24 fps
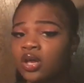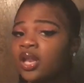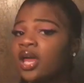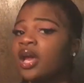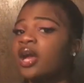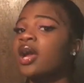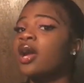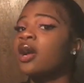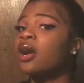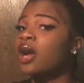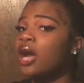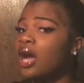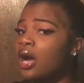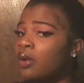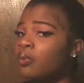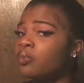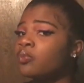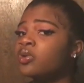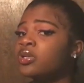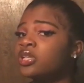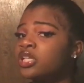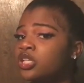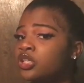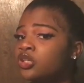Like, I, I
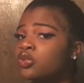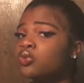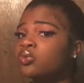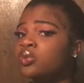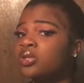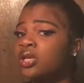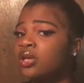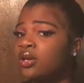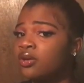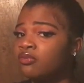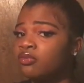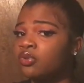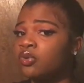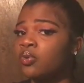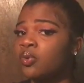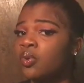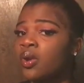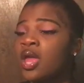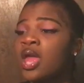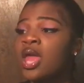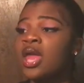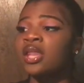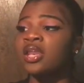really do love you.